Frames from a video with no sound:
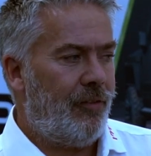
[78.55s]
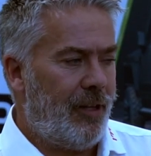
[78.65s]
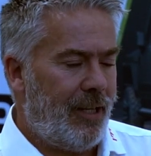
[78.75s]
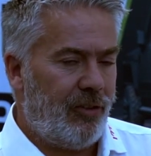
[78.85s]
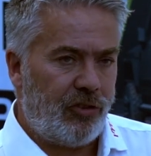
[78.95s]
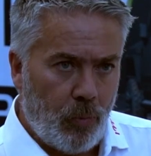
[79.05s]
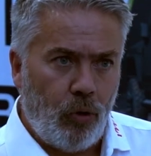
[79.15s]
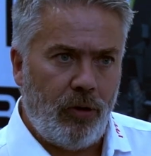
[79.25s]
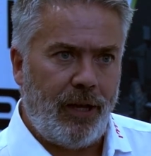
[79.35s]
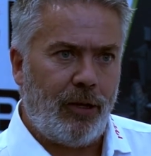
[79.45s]
The
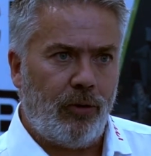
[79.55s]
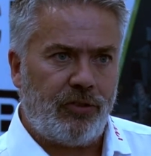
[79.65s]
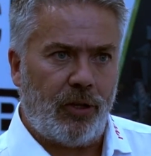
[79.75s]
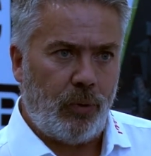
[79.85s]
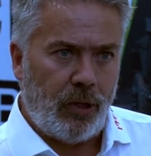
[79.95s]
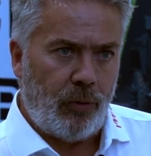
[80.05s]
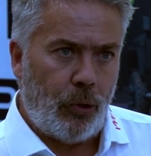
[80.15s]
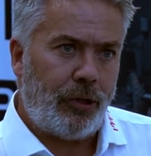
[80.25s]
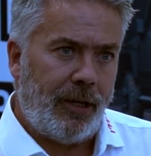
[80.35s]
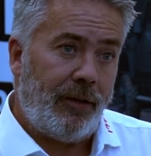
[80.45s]
smaller vehicles that we are
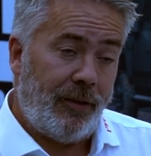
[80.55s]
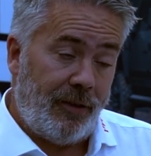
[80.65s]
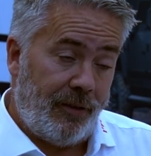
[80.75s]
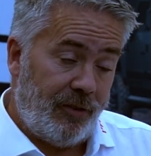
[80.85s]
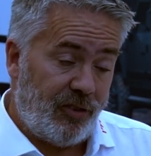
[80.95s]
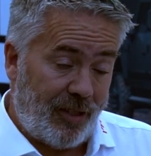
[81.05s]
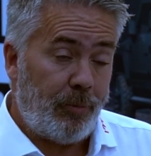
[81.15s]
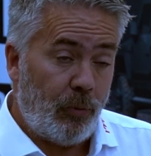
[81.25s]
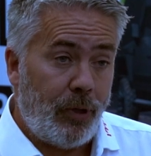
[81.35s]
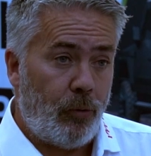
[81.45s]
working in the
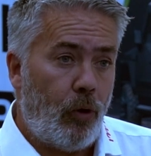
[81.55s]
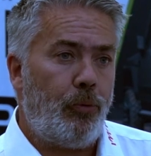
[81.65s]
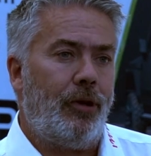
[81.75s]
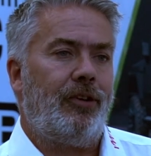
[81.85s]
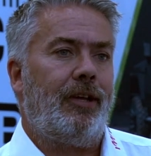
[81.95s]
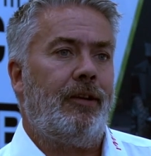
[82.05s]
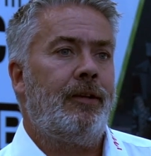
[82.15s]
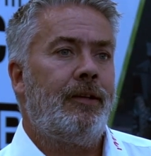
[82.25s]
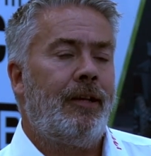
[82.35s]
segment we are operating in